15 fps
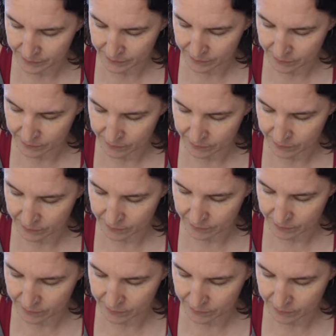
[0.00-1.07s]

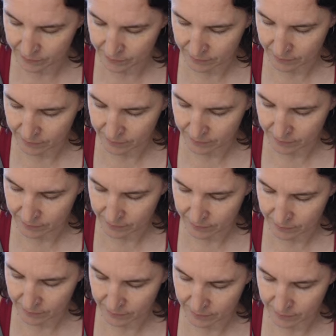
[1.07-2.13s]

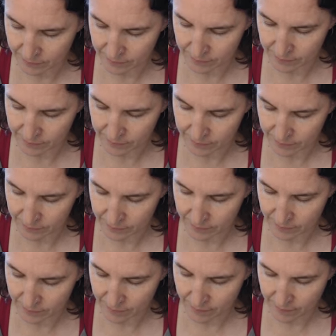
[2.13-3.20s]

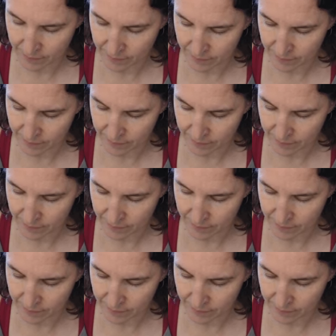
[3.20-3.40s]
(no one is talking)